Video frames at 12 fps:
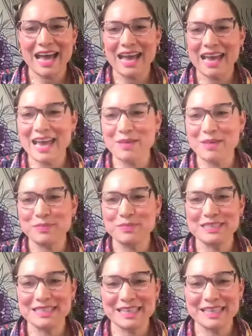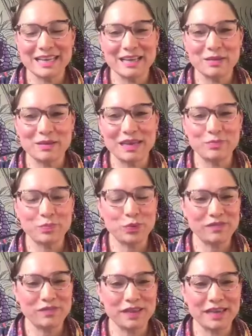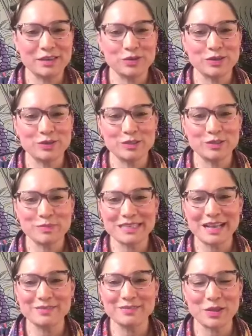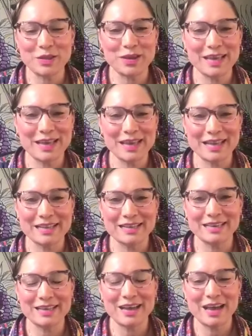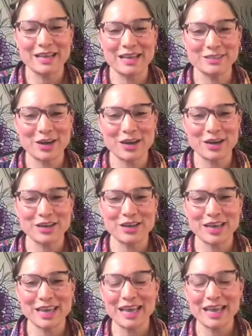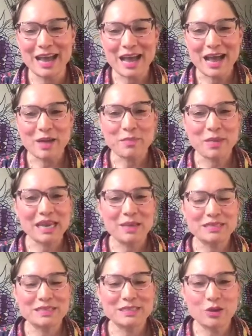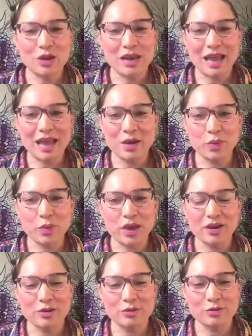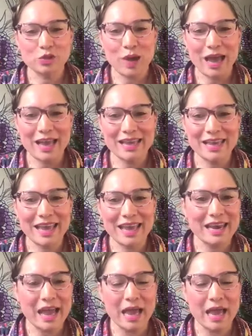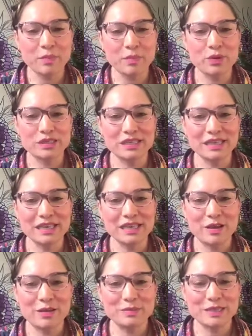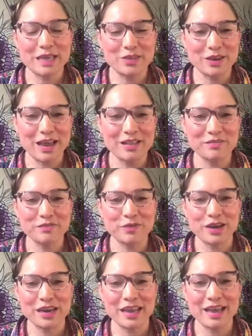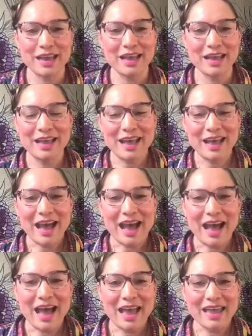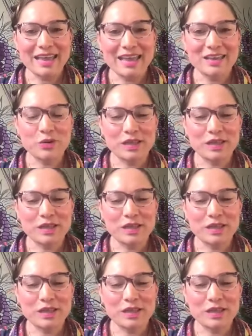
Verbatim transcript: i am just going to eh, briefly introduce myself so that we can get uh, started cooking my name is Lola Wiarco Dwerk, and I'm originally from Southern California. I